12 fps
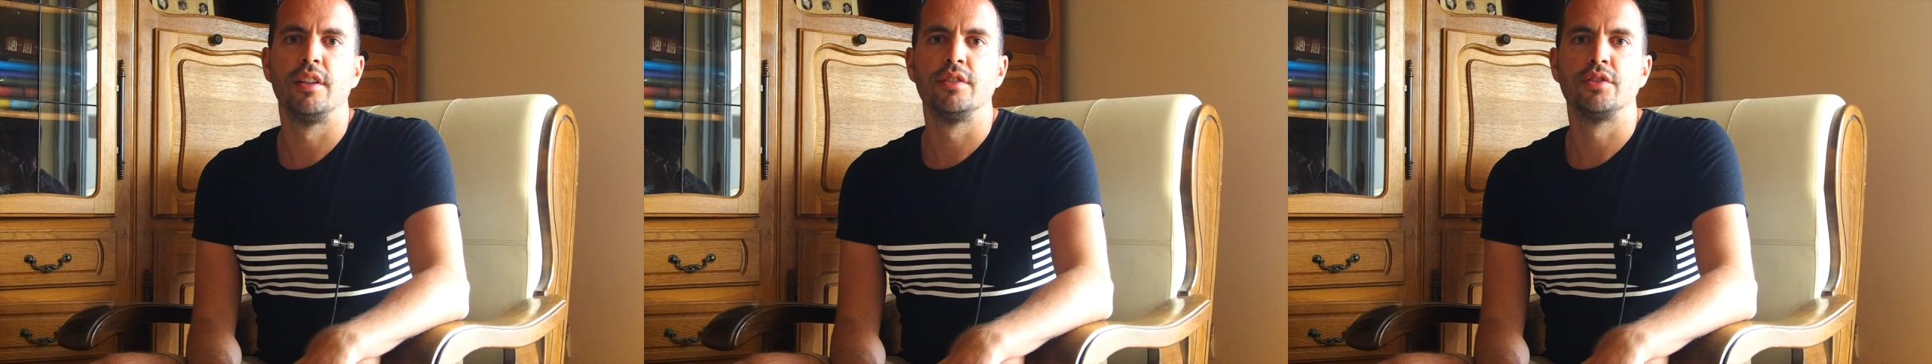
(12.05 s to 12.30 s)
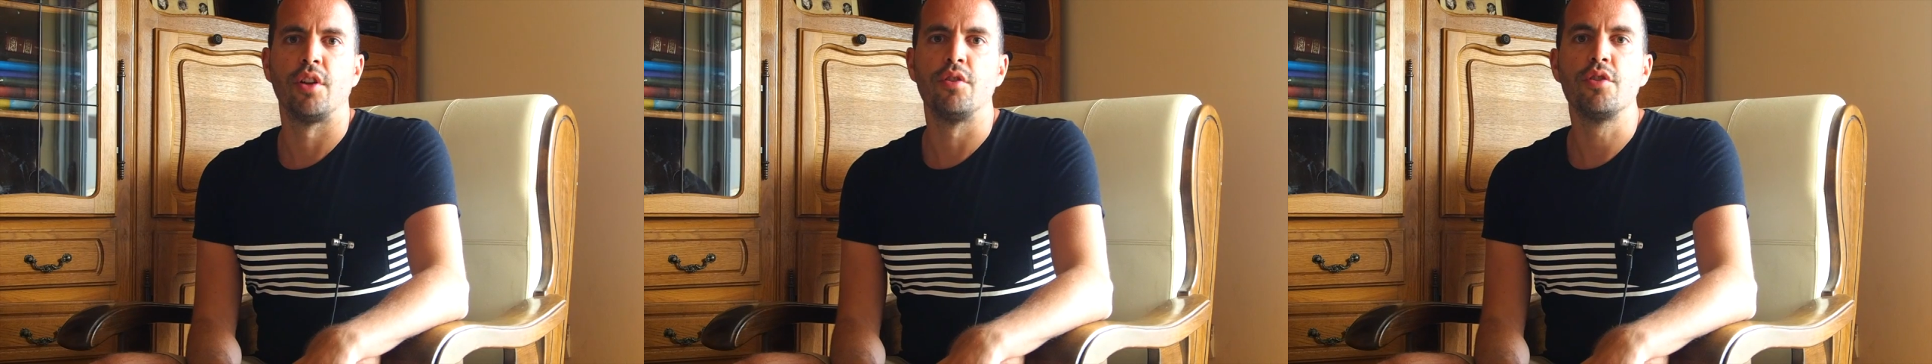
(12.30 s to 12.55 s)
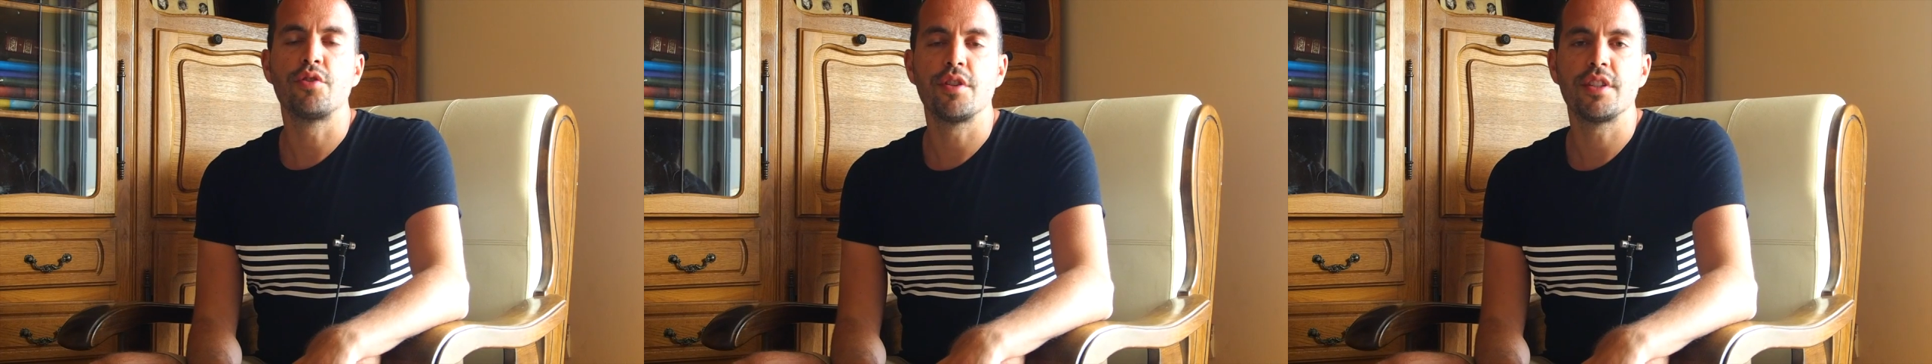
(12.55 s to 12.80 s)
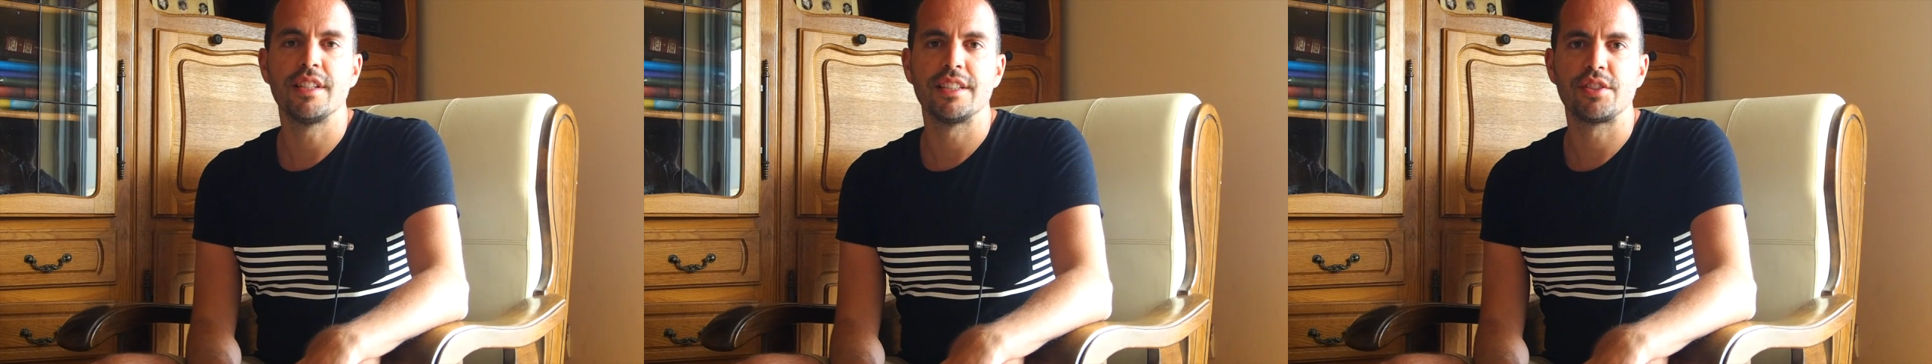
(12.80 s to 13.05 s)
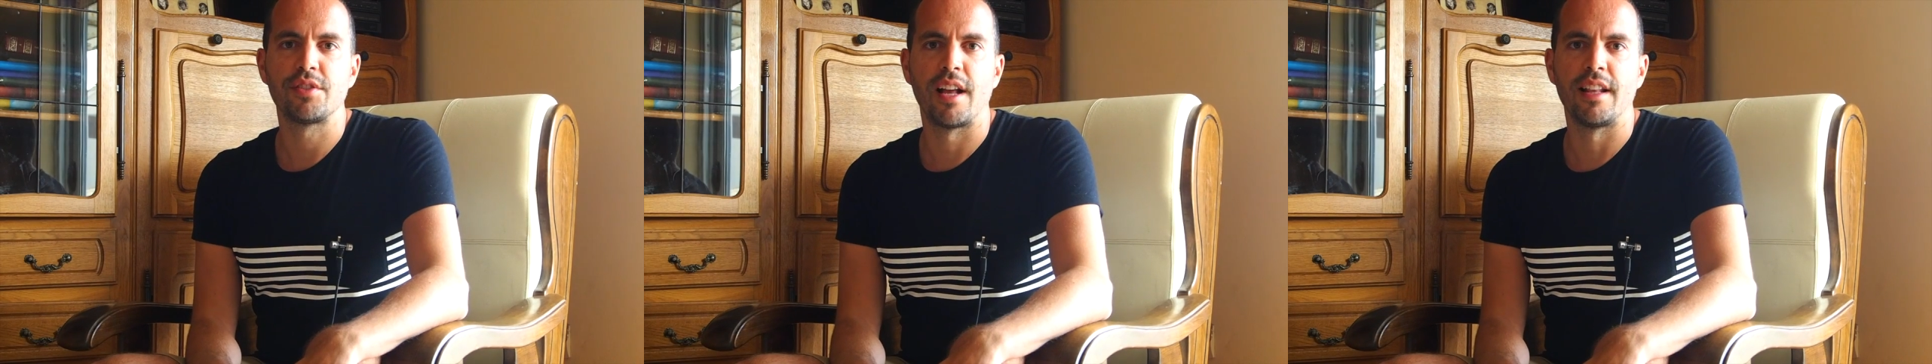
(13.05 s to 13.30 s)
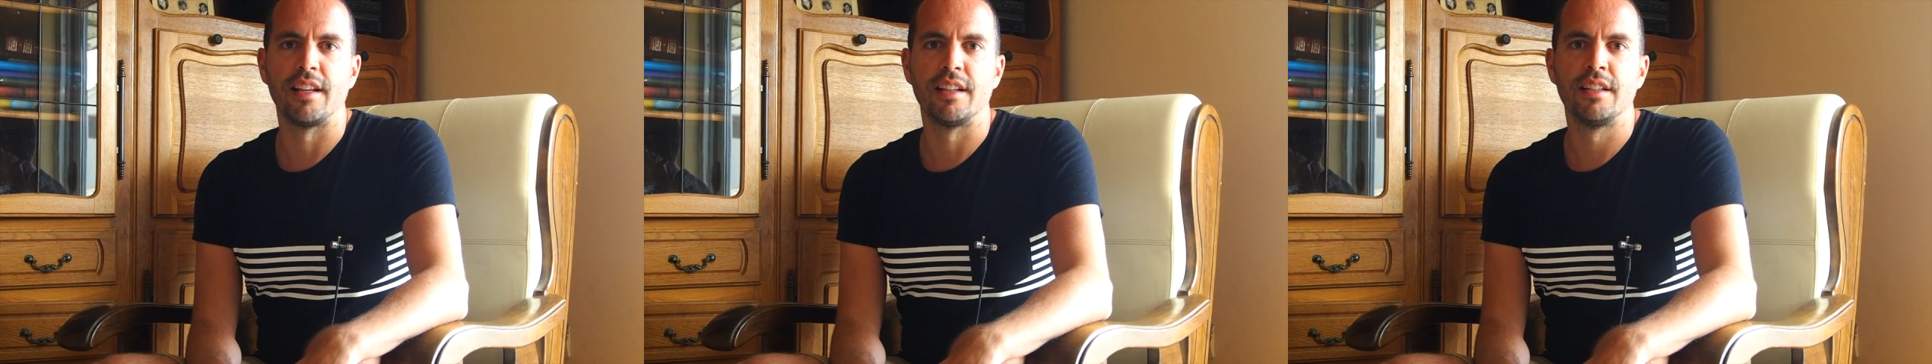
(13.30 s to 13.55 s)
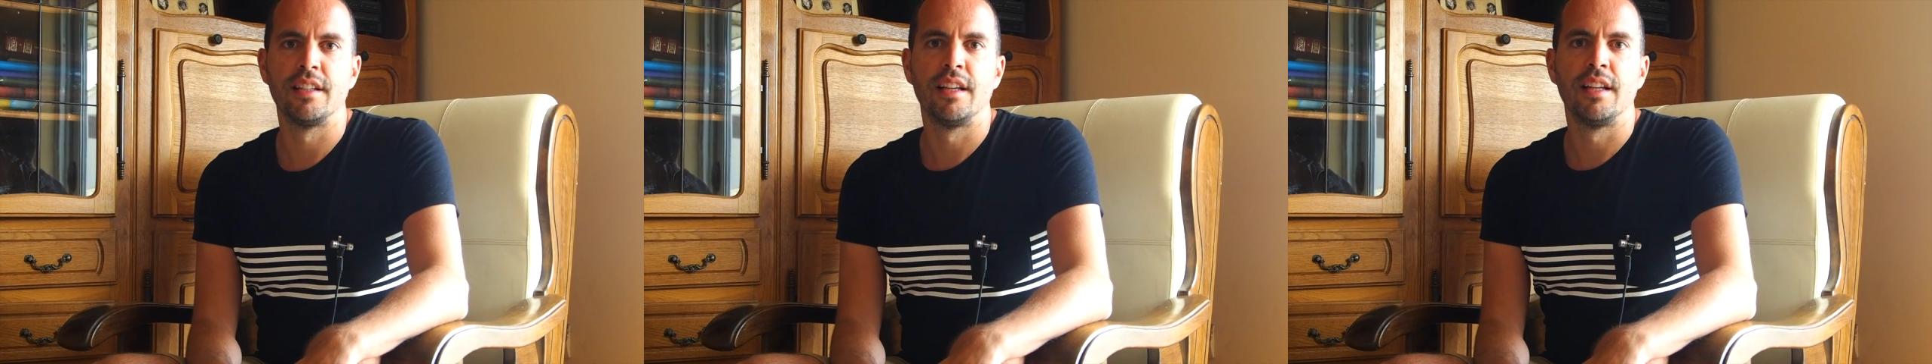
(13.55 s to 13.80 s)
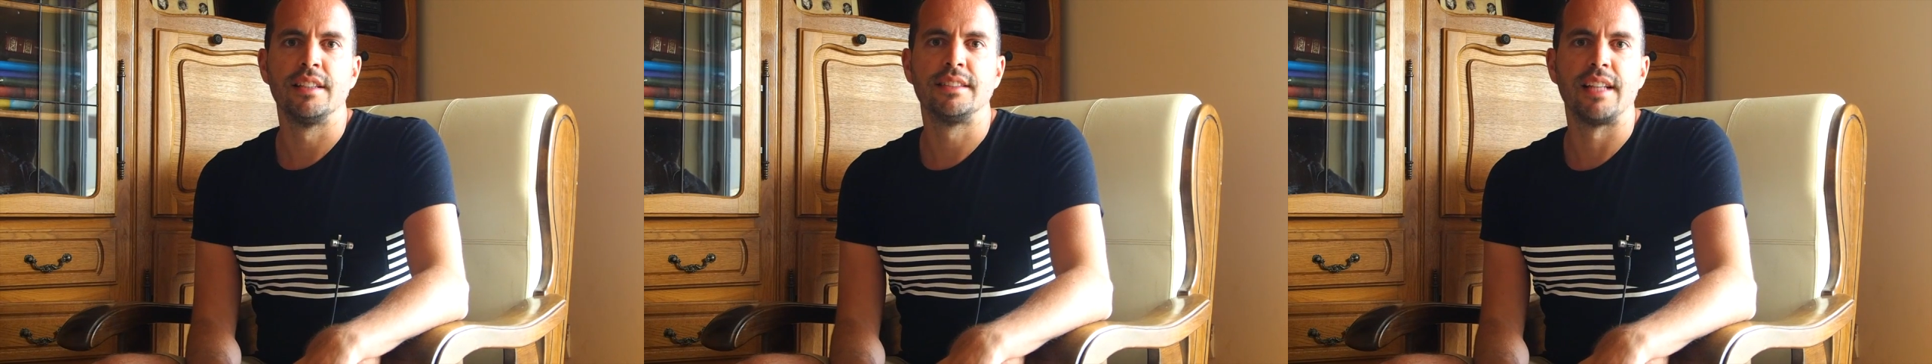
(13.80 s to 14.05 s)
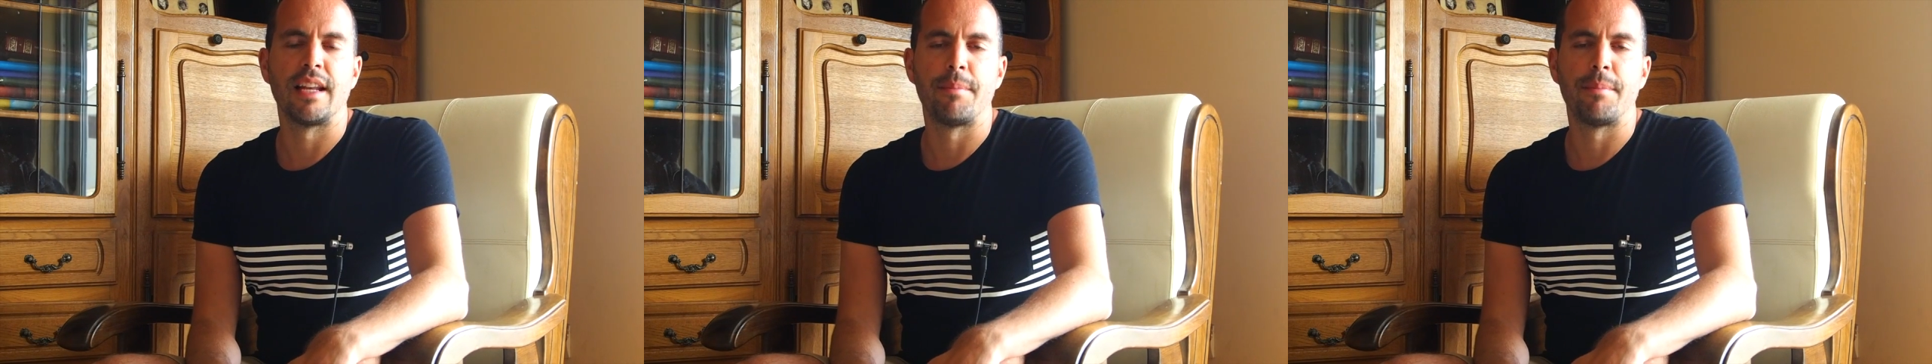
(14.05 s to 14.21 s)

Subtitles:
So Nutrition Australia set